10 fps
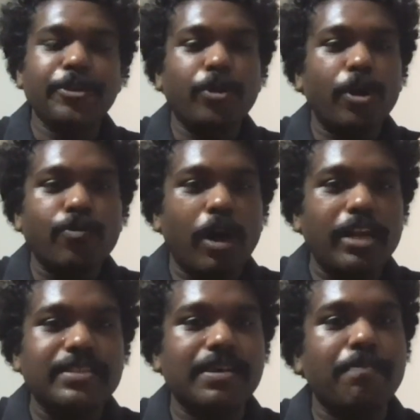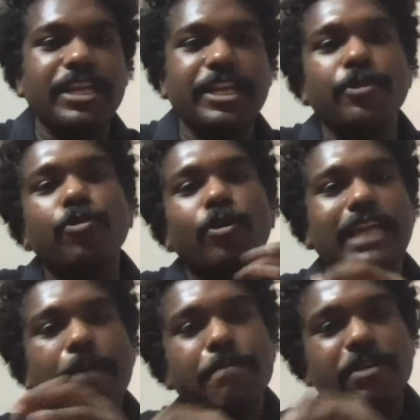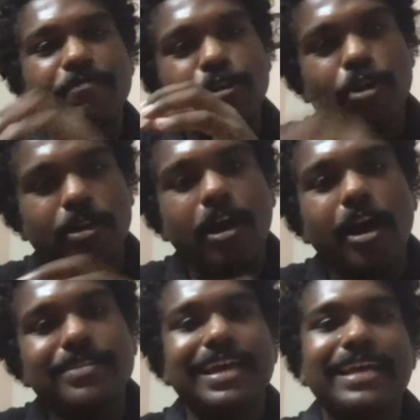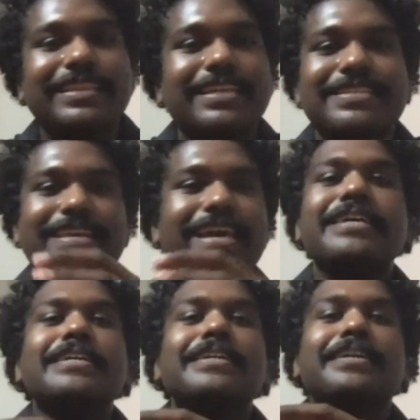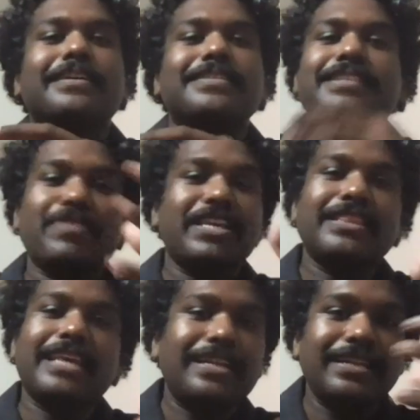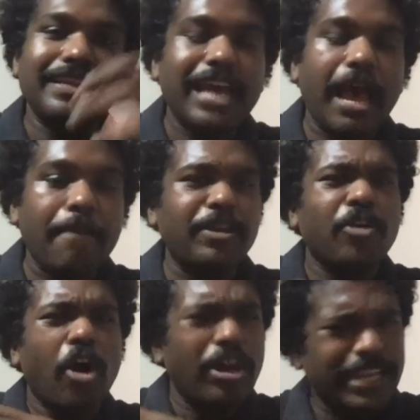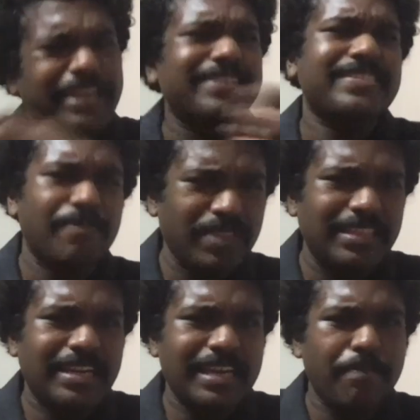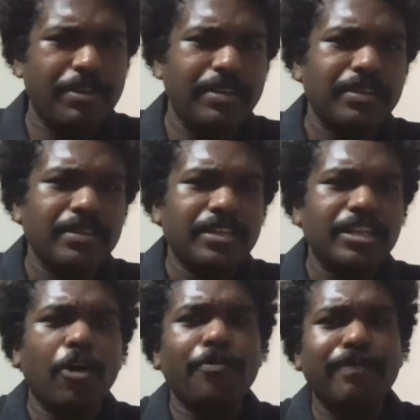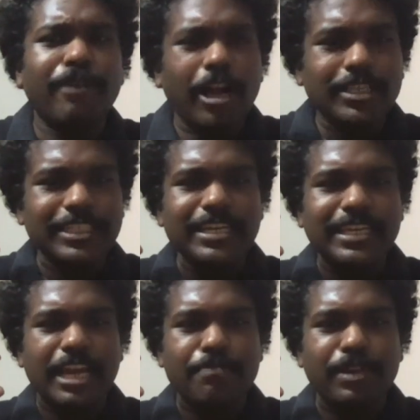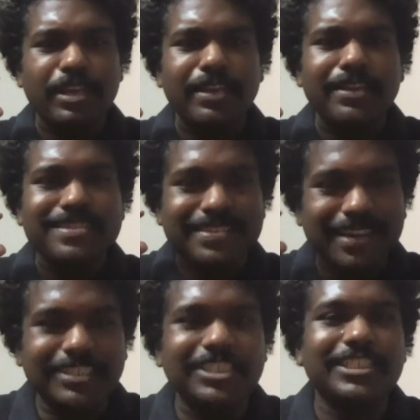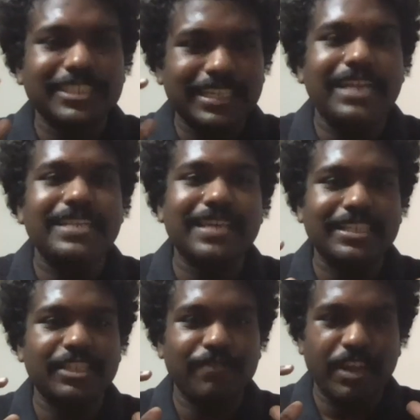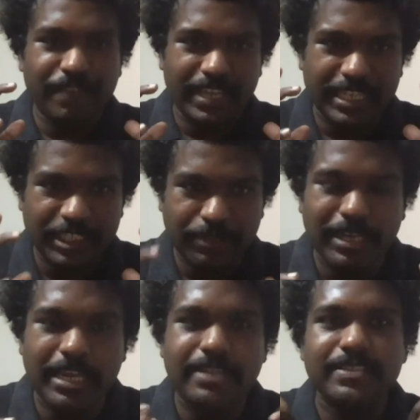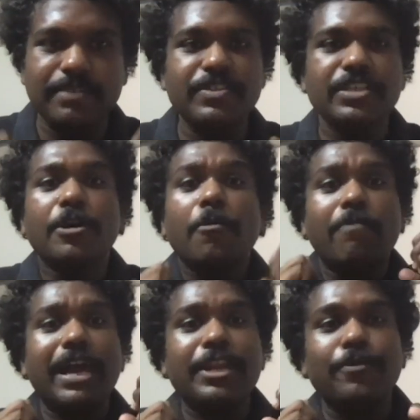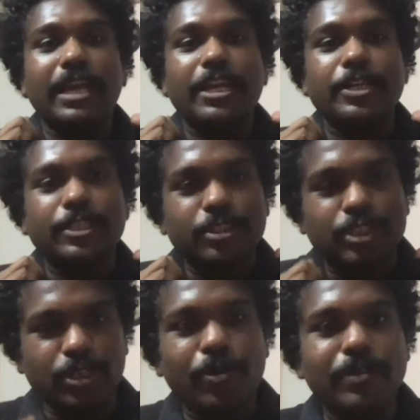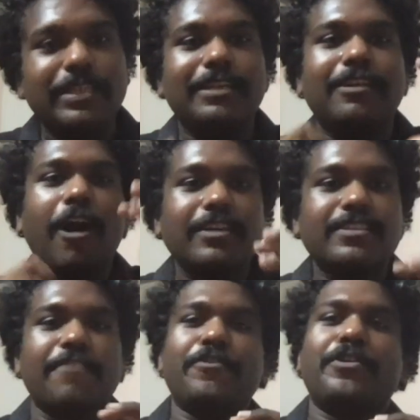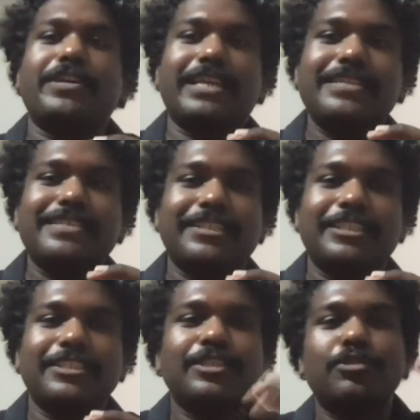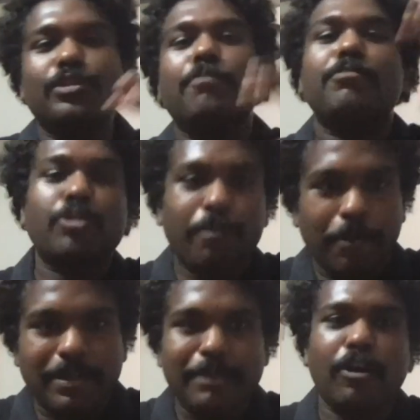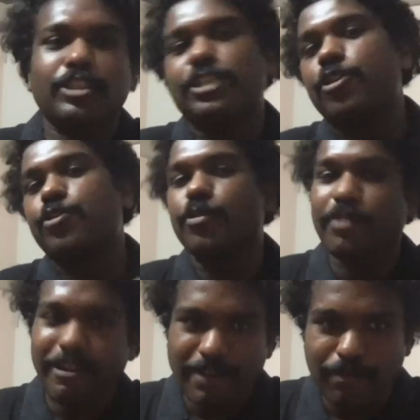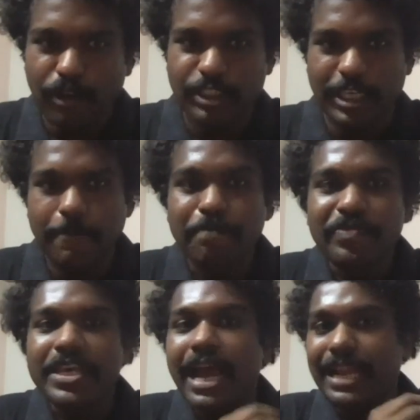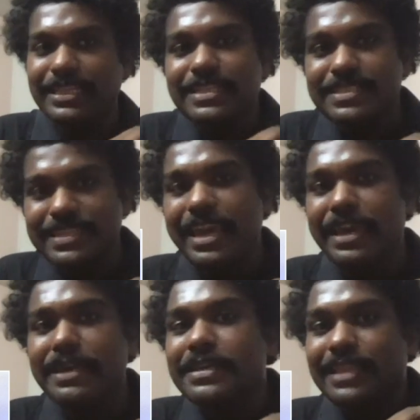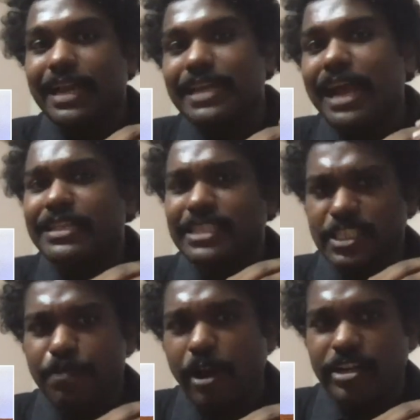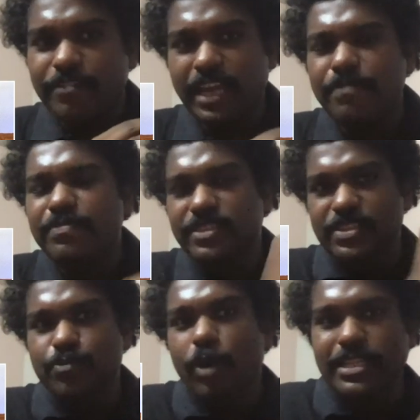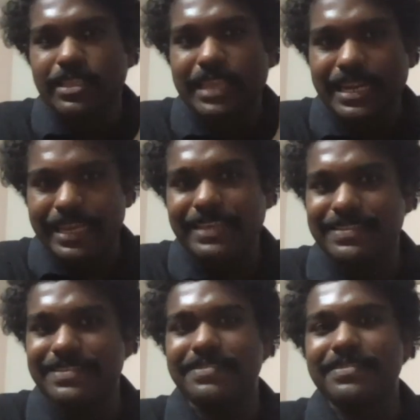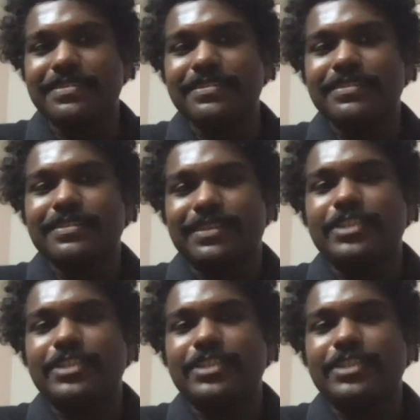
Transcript: You don't want somebody to go tamper with your logs and then say uh, something that didn't happen or erase something that happened. Now, blockchain can bring in such transaction verification mechanisms where you can throw the logs of your transactions to, the, to a public blockchain or to a private blockchain, and then say that at this point of time, this is what that existed, right?